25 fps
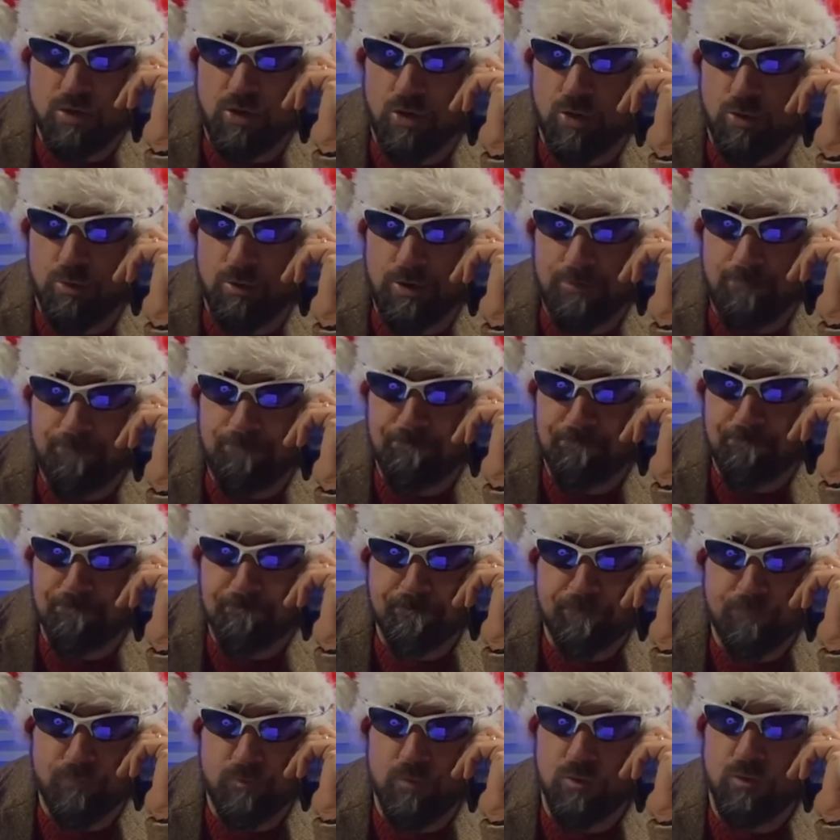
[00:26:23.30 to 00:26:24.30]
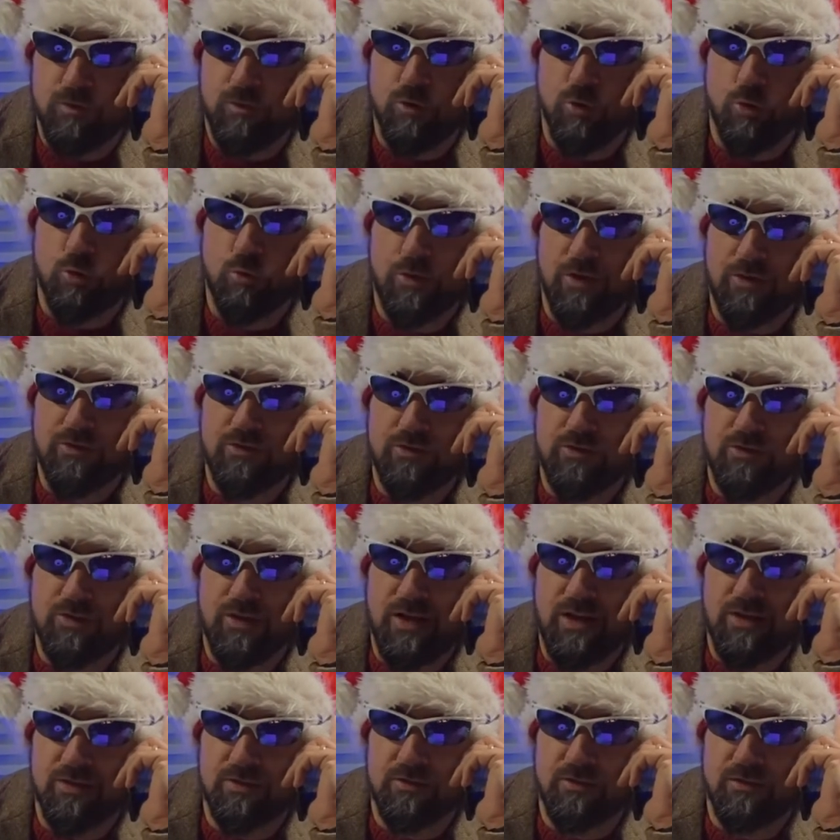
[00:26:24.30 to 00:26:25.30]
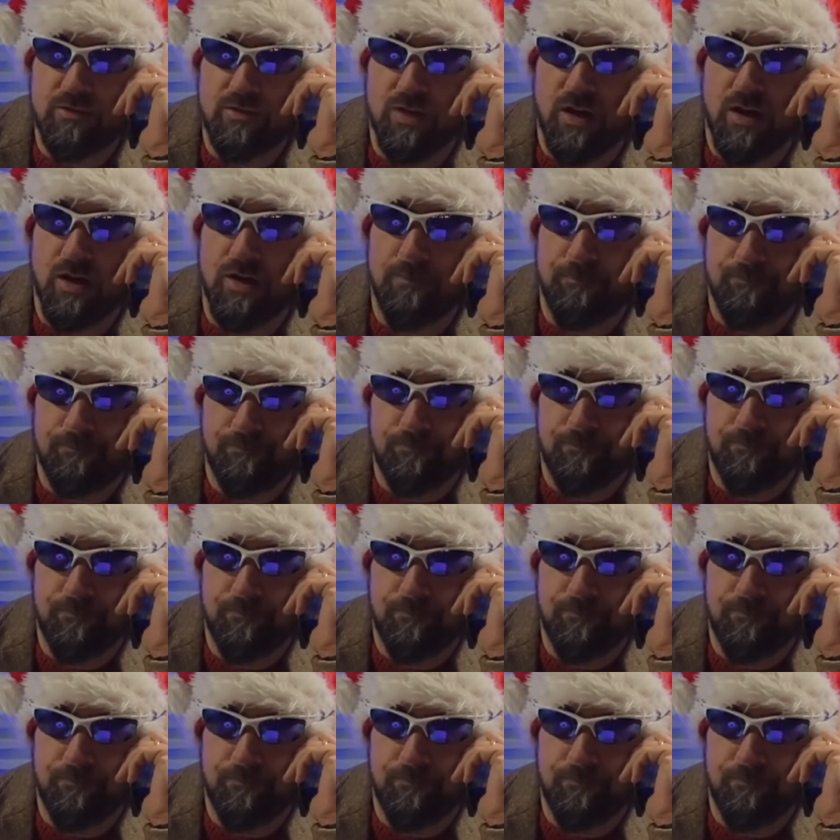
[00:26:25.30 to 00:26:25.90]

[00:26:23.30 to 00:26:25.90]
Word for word: you know what? No questions asked. Done.